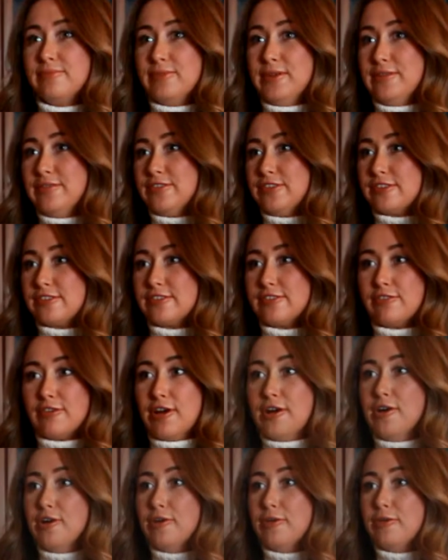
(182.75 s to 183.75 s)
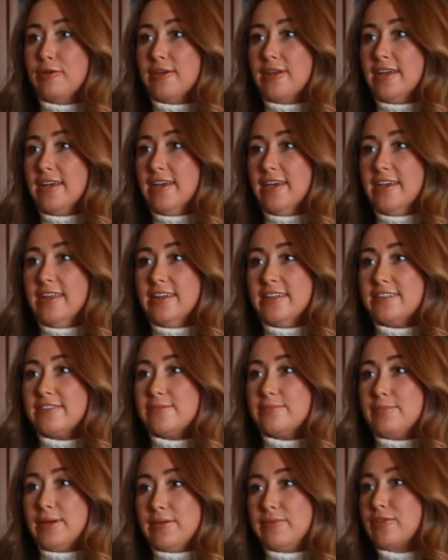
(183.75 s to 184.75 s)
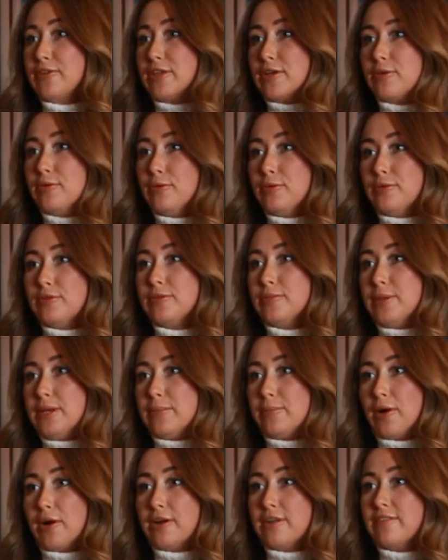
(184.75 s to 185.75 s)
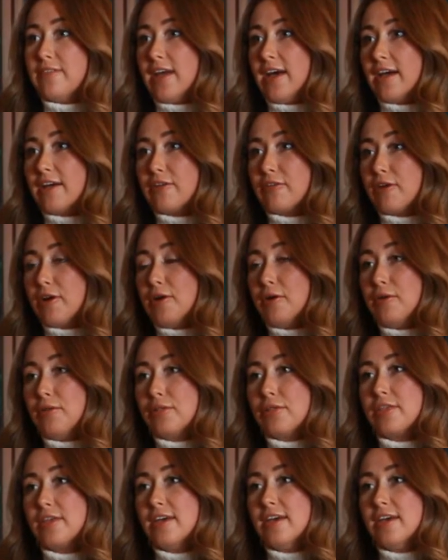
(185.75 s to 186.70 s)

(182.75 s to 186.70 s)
we've just grown, and it's been really cool to be a part of that growth.